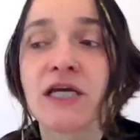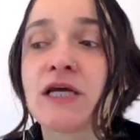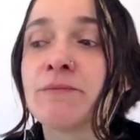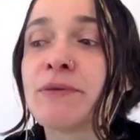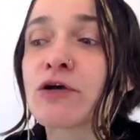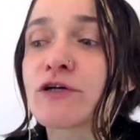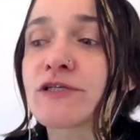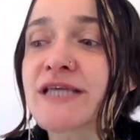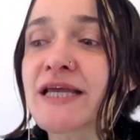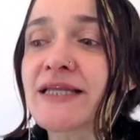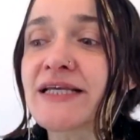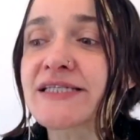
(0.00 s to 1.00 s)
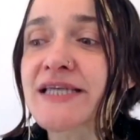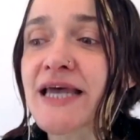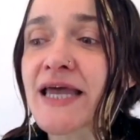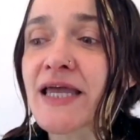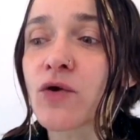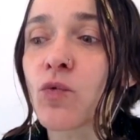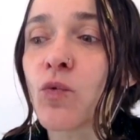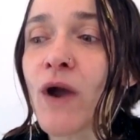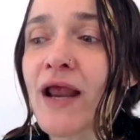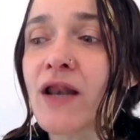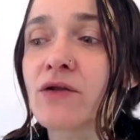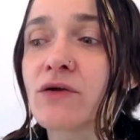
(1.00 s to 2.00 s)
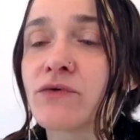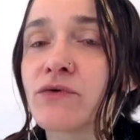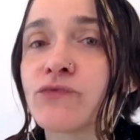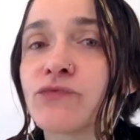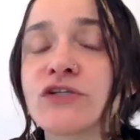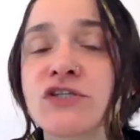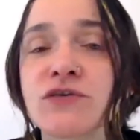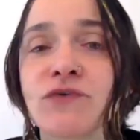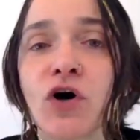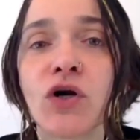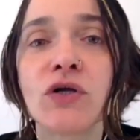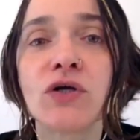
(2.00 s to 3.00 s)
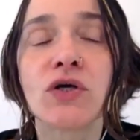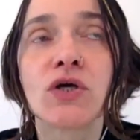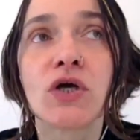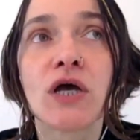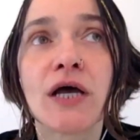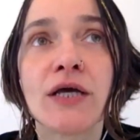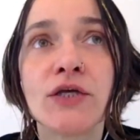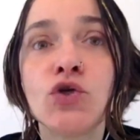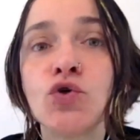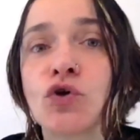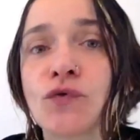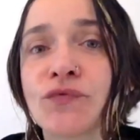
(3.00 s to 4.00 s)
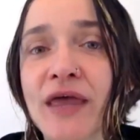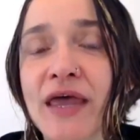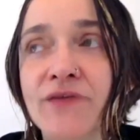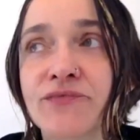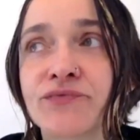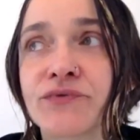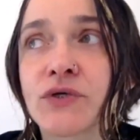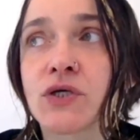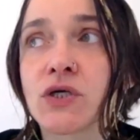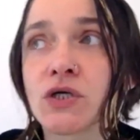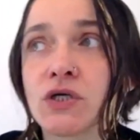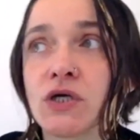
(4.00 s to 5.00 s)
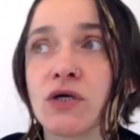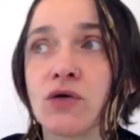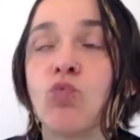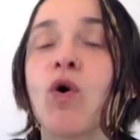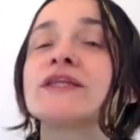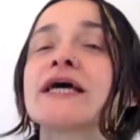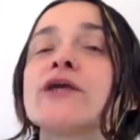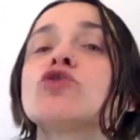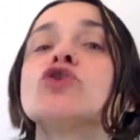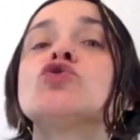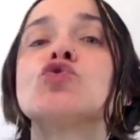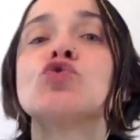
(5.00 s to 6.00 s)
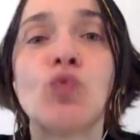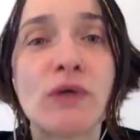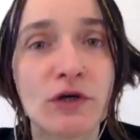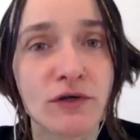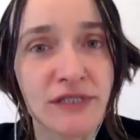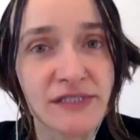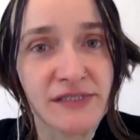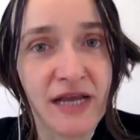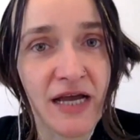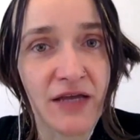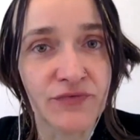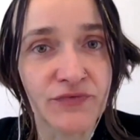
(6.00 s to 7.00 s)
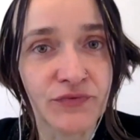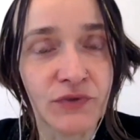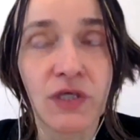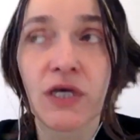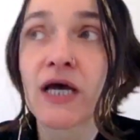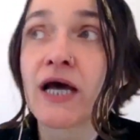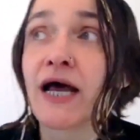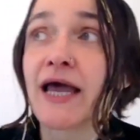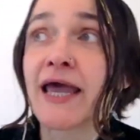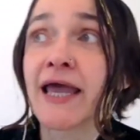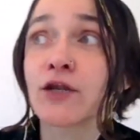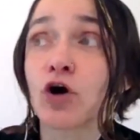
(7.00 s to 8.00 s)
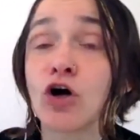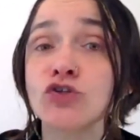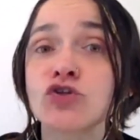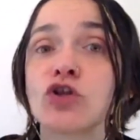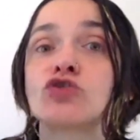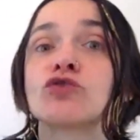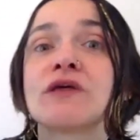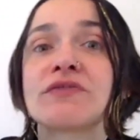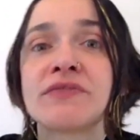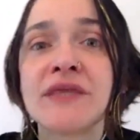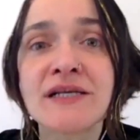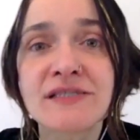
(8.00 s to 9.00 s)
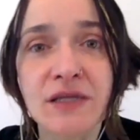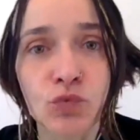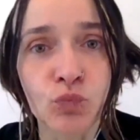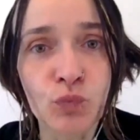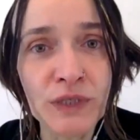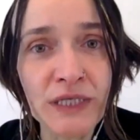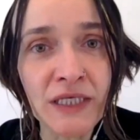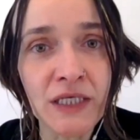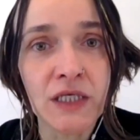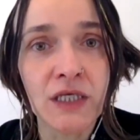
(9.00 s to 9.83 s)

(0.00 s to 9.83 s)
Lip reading: Because then they say, well, first of all, you don't have, what are you going to do with all this life? And also a lot of the things that we